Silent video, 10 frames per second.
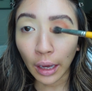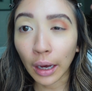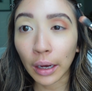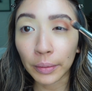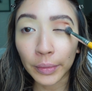
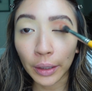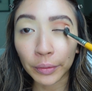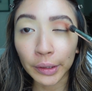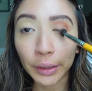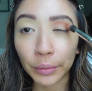That
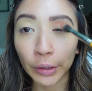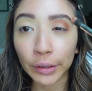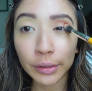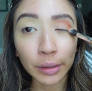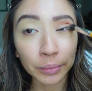really
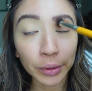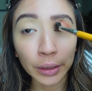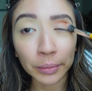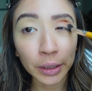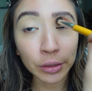works on
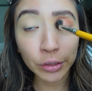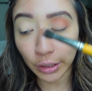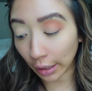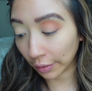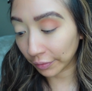pretty much
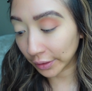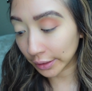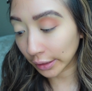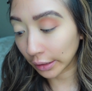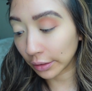every
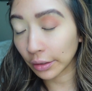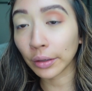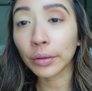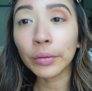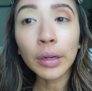skin
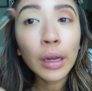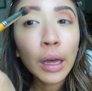tone.